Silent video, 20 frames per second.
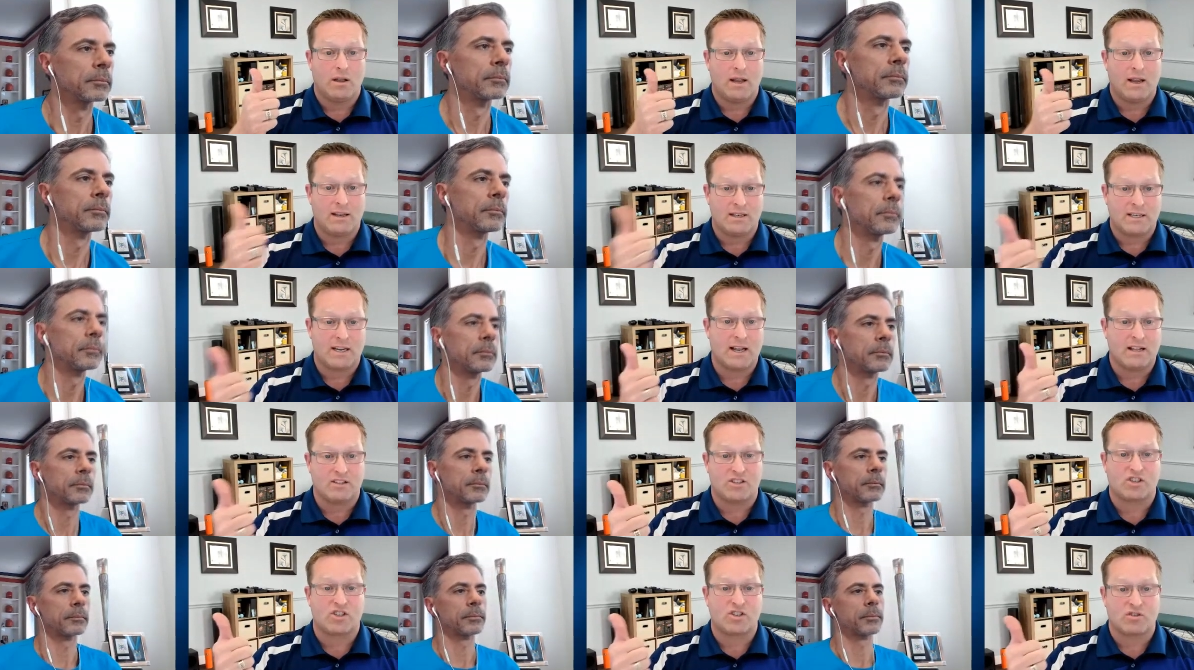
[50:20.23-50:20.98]

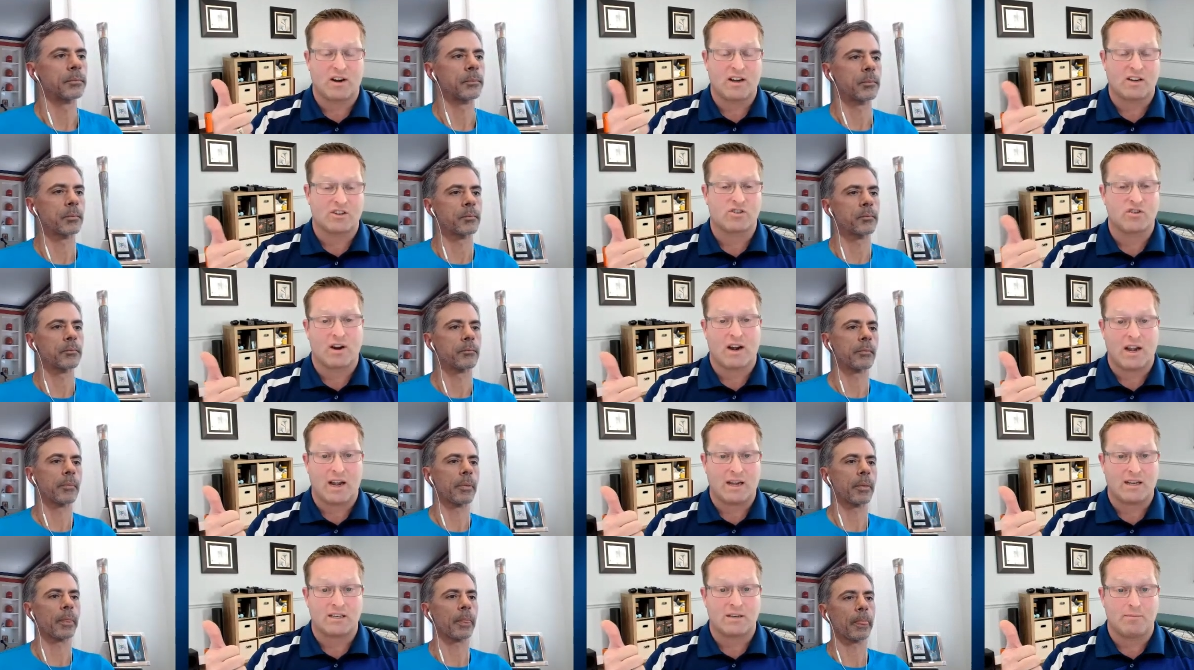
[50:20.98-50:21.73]
Speaker 1: intense strength
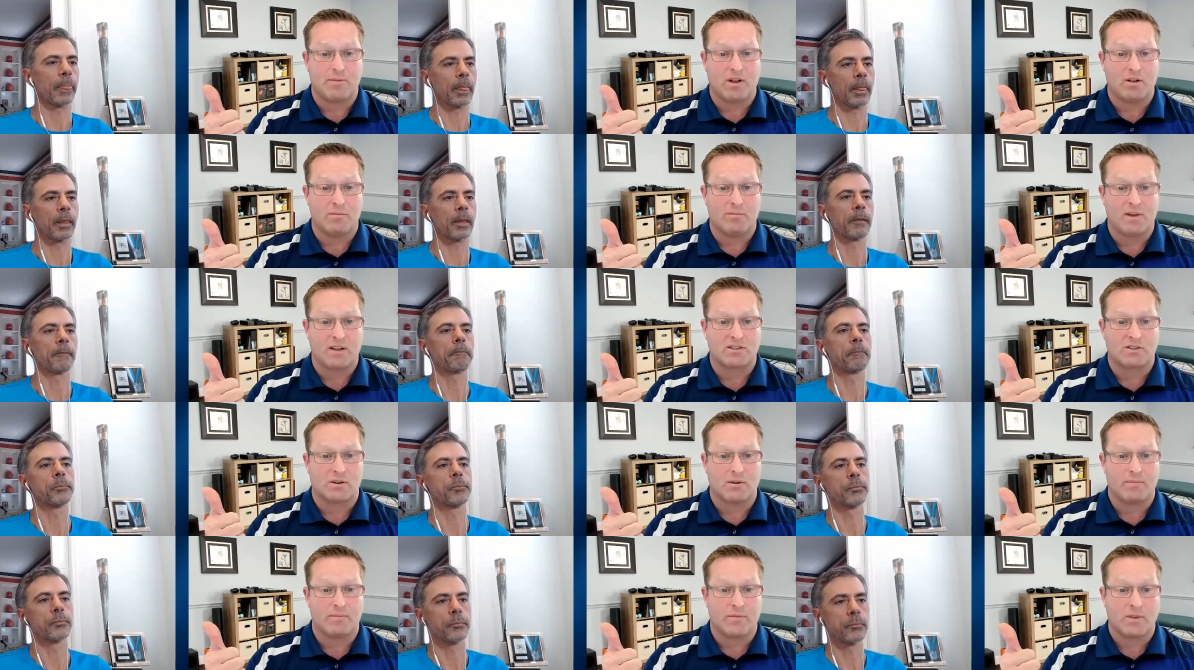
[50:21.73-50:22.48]
training to build
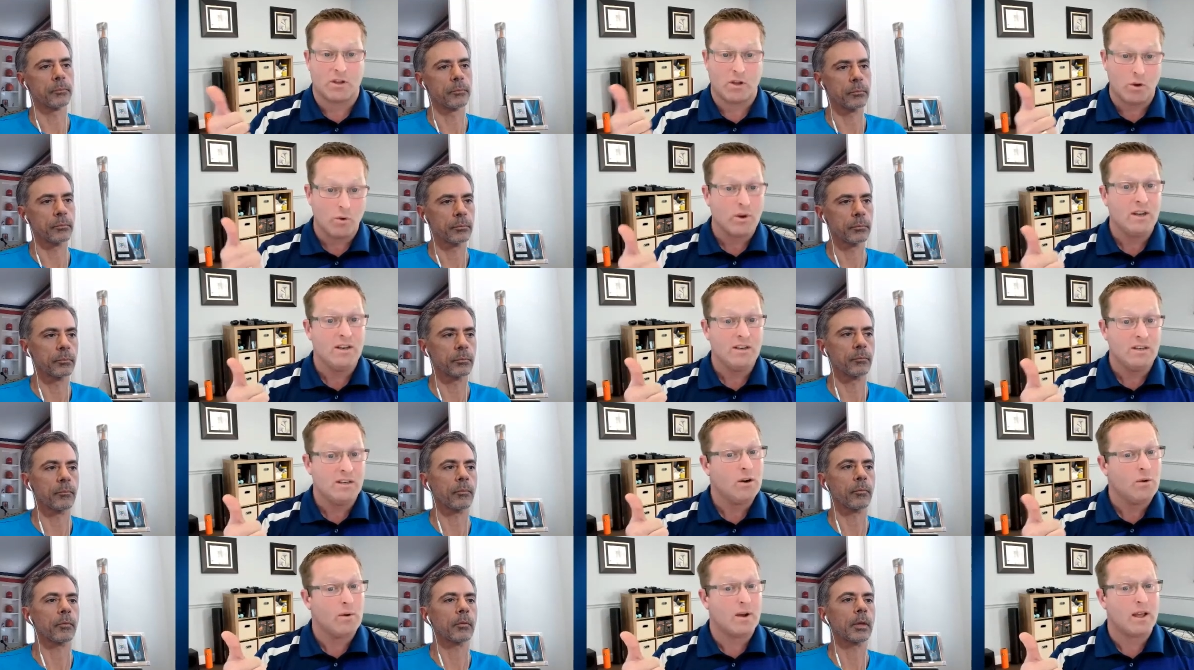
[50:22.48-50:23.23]
muscle. You can
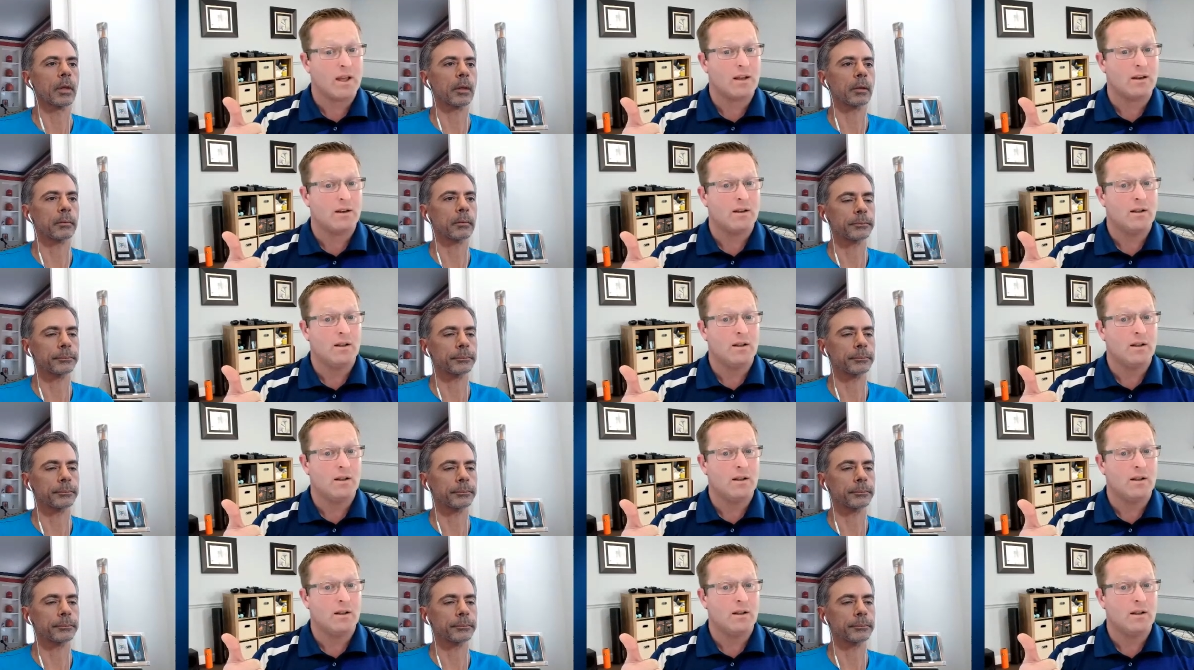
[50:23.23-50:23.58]
do it,